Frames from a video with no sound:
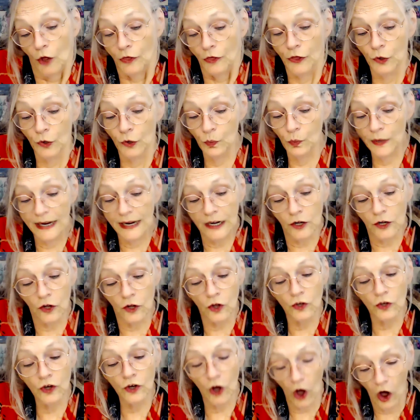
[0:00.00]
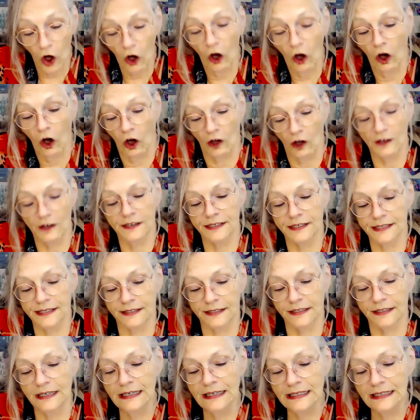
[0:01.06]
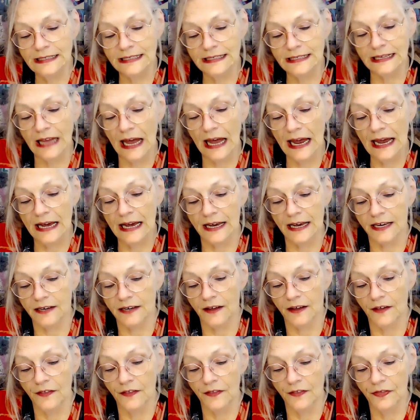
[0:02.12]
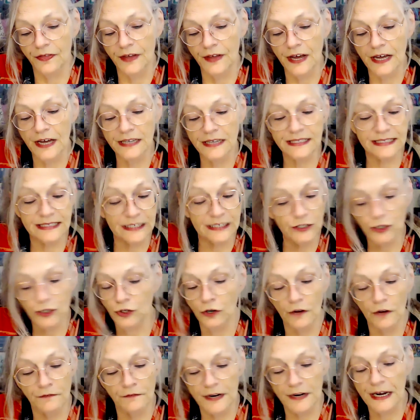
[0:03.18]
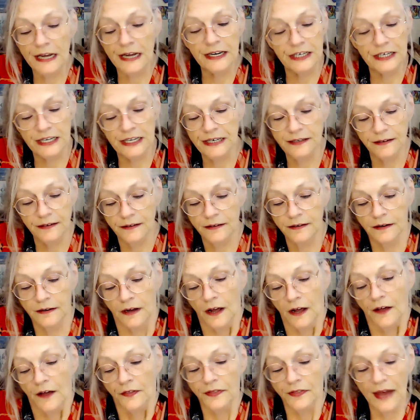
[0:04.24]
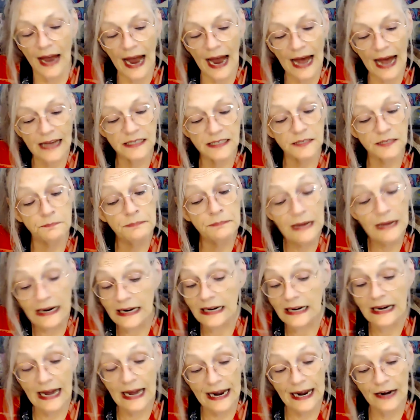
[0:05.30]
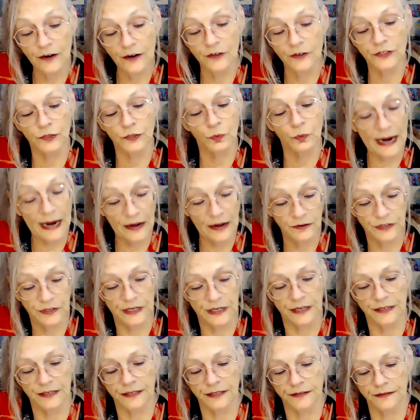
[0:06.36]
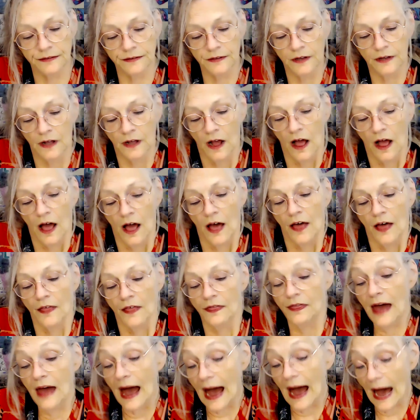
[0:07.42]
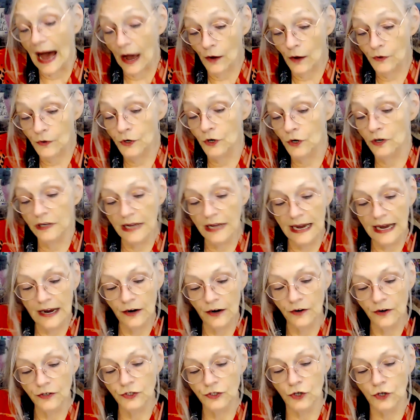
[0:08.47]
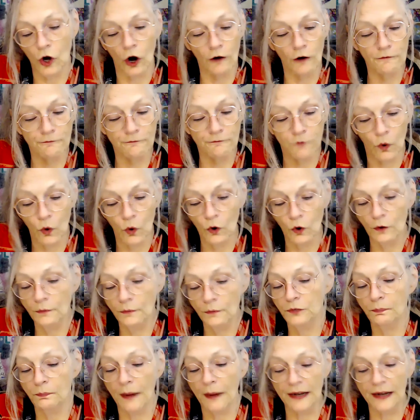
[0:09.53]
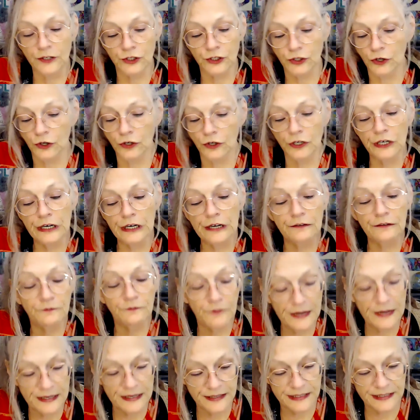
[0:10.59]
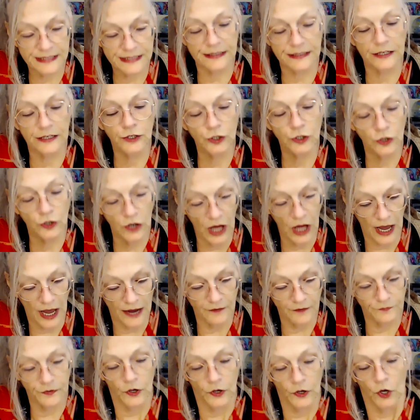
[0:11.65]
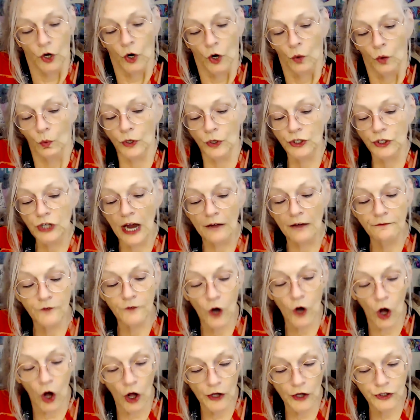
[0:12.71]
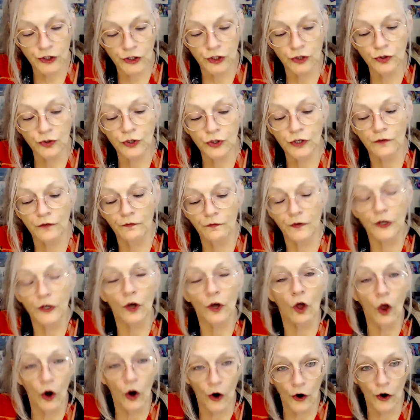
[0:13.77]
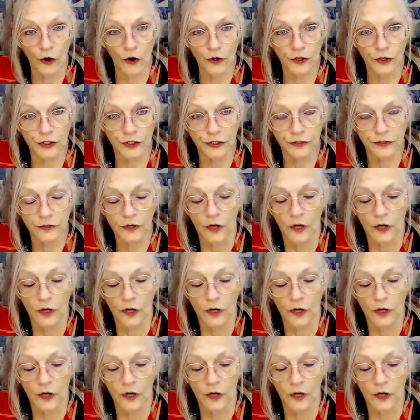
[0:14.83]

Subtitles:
The real cause is like the center of an onion that has many layers around it. The outer layers are formed by certain events in your life, which have caused you to feel hurt,